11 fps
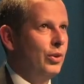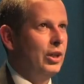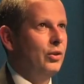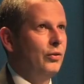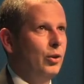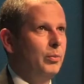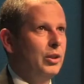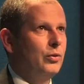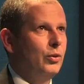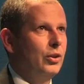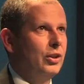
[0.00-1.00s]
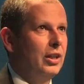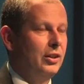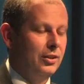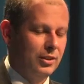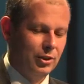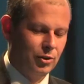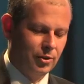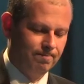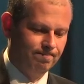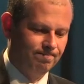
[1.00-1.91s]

Thank you very much for your kind attention.